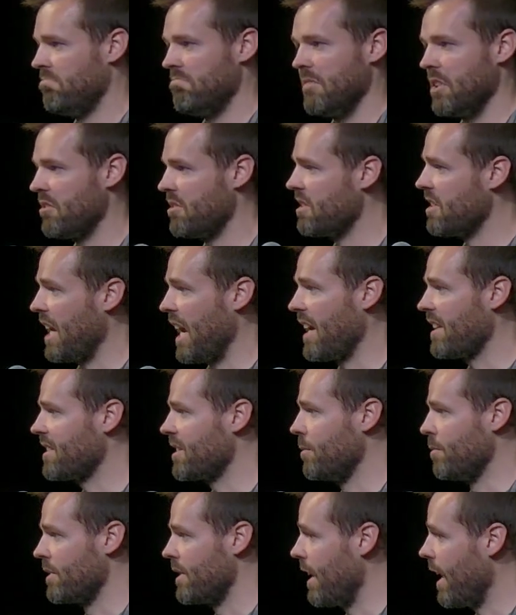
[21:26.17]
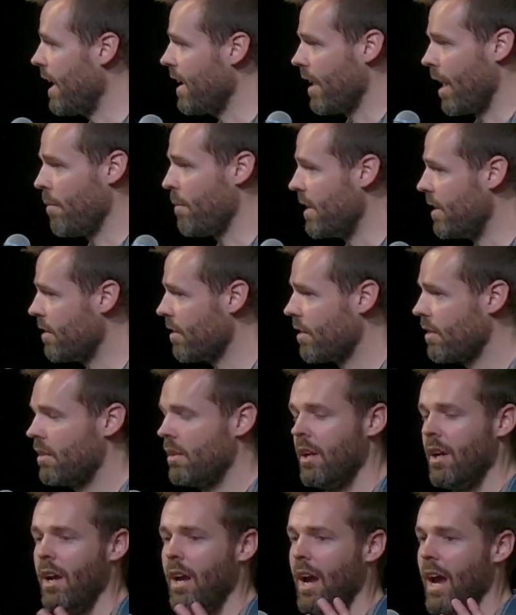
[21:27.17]
You know, just ask them, say, hey, I'm here.
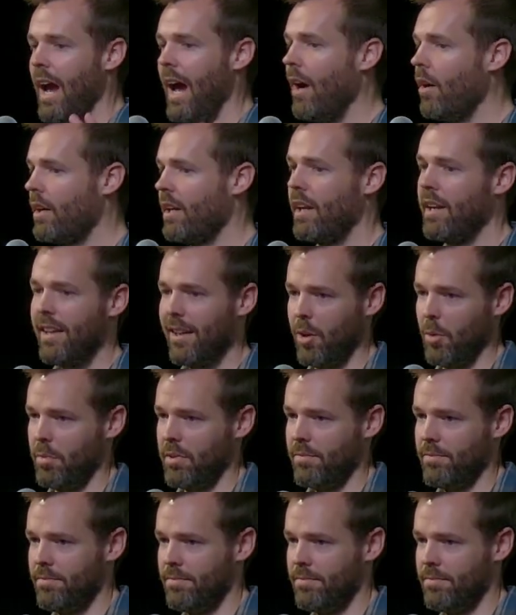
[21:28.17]
How can I help?